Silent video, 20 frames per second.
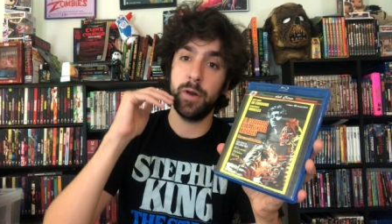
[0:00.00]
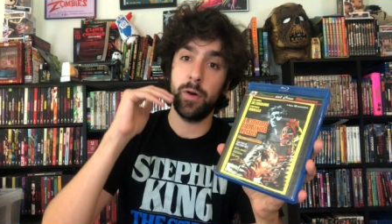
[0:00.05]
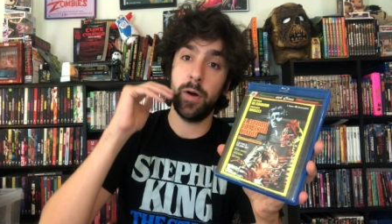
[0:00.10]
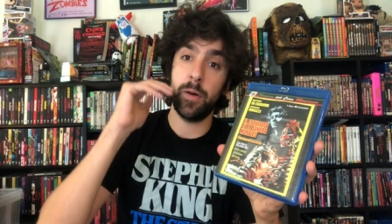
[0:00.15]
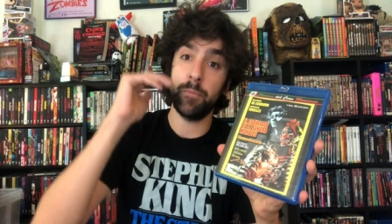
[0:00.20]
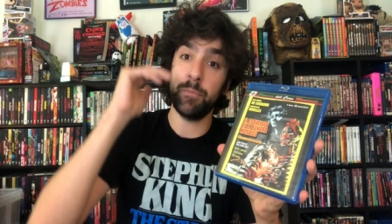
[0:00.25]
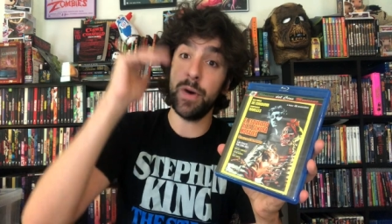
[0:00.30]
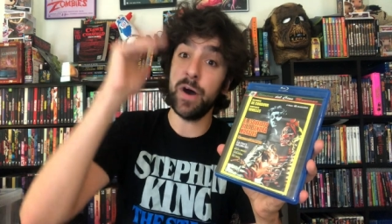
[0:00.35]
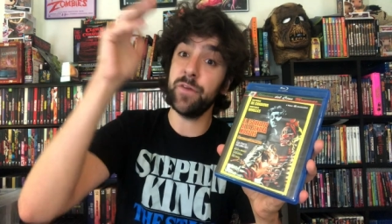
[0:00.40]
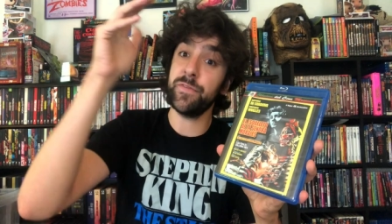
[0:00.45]
know
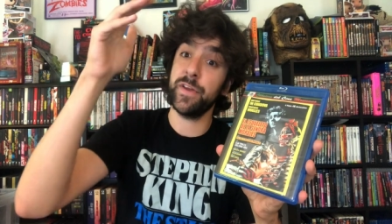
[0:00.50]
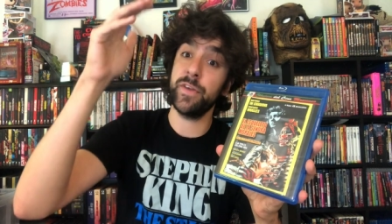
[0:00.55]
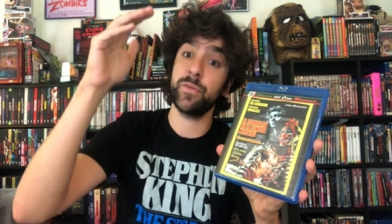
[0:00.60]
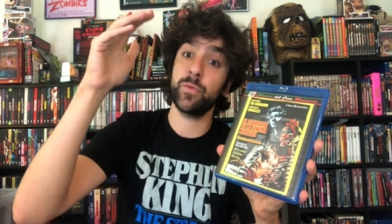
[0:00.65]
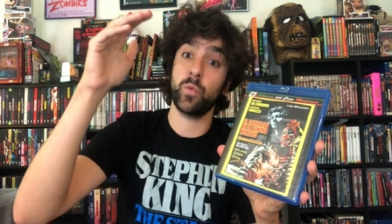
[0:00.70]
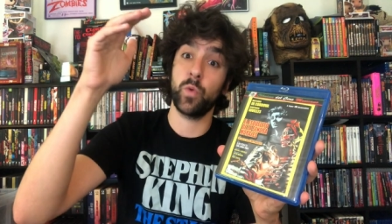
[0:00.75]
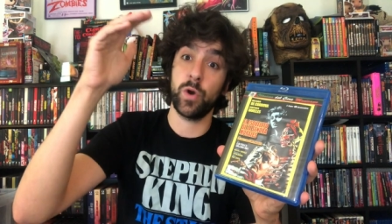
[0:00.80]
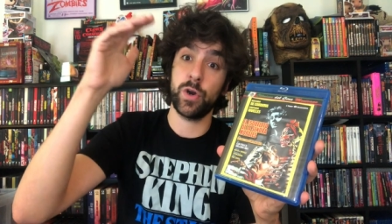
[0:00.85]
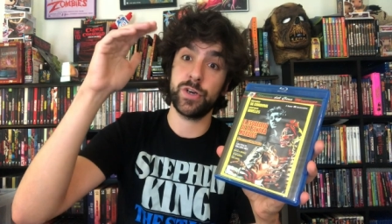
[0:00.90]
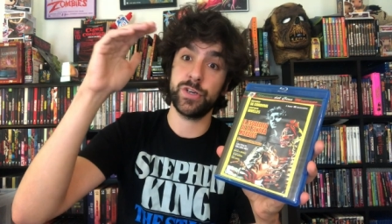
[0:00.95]
above his
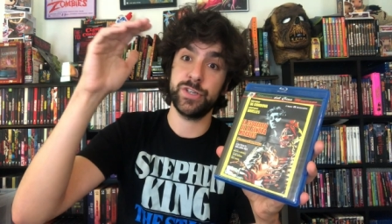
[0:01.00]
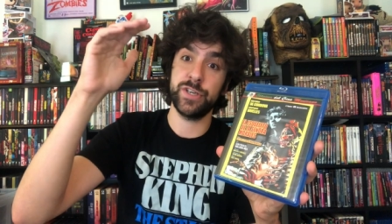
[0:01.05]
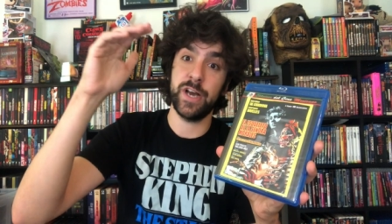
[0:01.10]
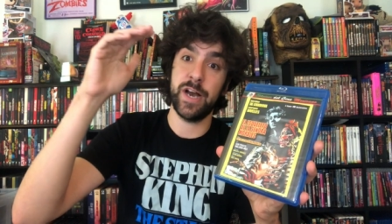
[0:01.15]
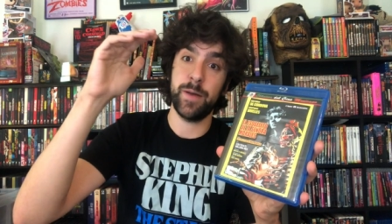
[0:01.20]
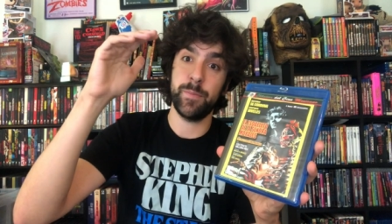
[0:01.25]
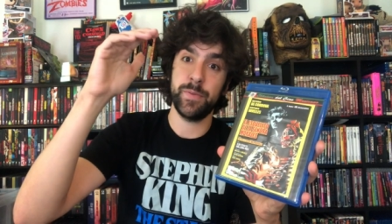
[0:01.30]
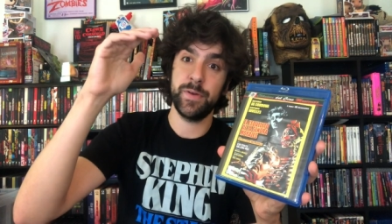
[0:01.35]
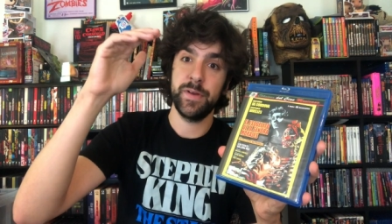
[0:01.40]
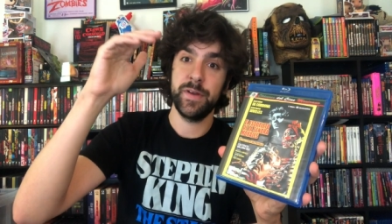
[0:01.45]

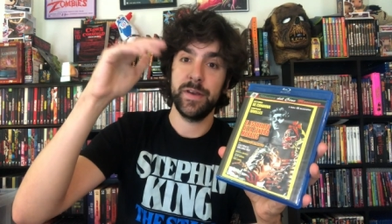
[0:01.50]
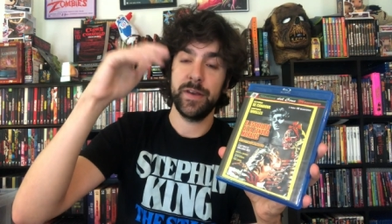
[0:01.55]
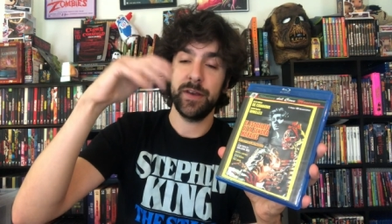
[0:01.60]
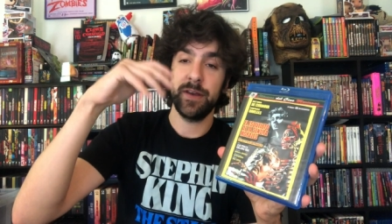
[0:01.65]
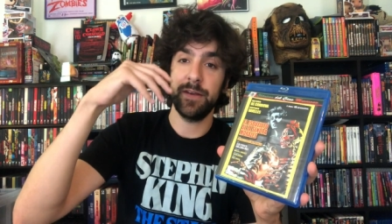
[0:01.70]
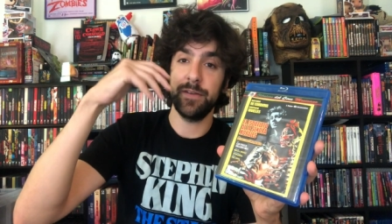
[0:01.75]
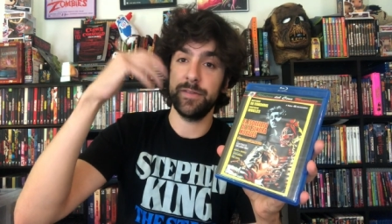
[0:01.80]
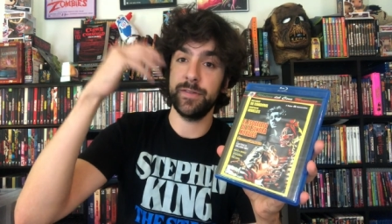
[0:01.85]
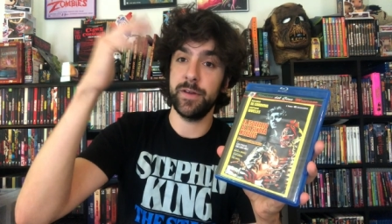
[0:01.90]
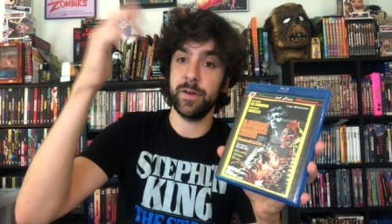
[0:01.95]
workshop
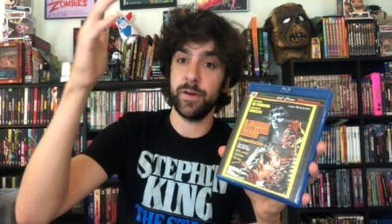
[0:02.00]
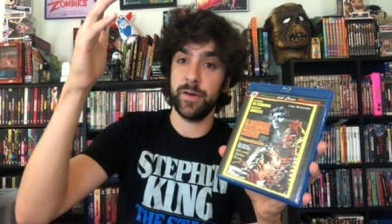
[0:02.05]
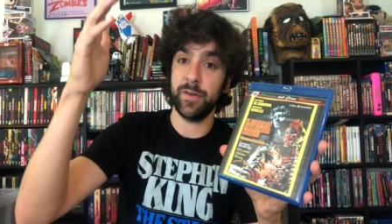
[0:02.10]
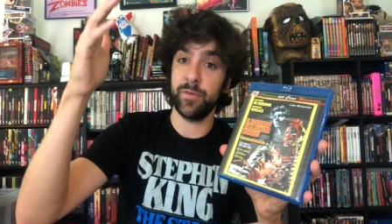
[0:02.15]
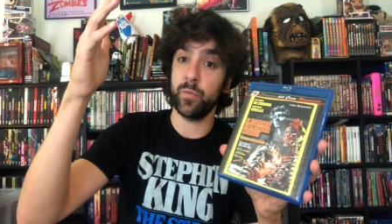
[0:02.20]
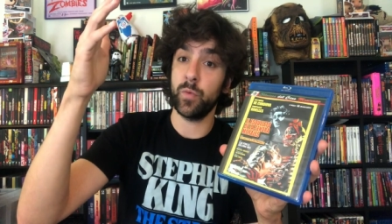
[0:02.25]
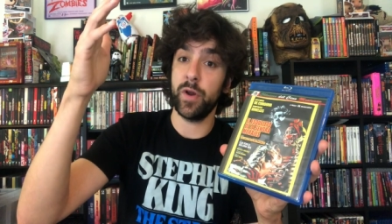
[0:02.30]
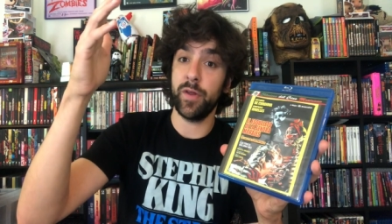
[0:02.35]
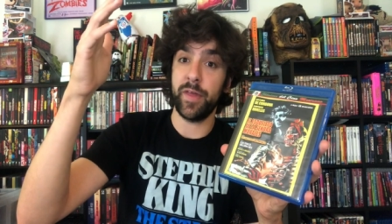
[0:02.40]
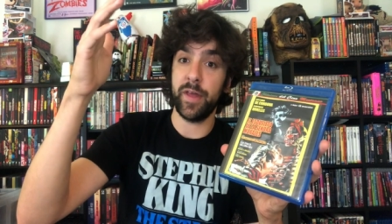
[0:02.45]
is there
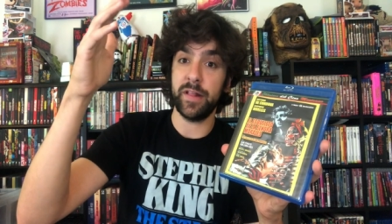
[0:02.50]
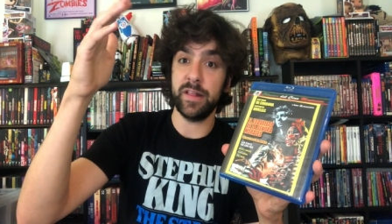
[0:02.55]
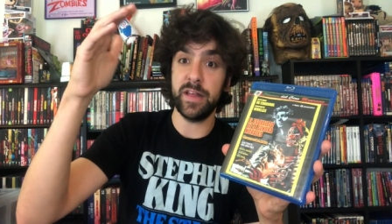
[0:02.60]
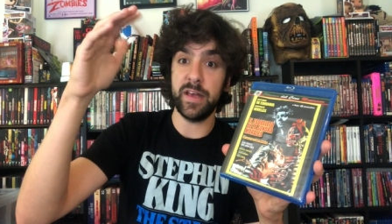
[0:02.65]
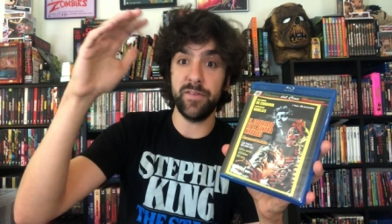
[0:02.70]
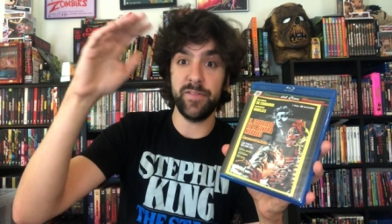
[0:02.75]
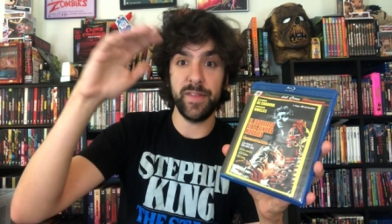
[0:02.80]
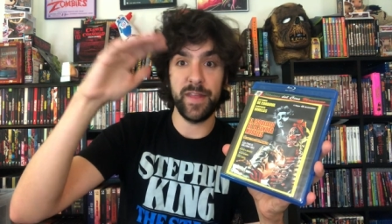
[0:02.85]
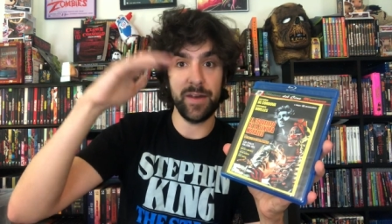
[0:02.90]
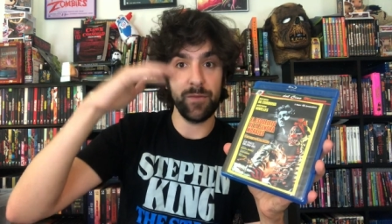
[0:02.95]
is where they
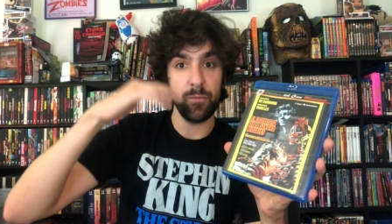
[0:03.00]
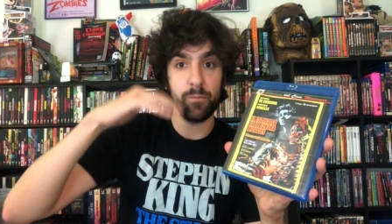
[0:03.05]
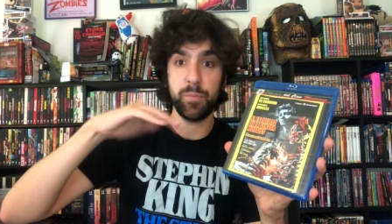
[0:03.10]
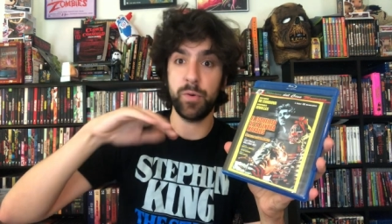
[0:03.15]
live and then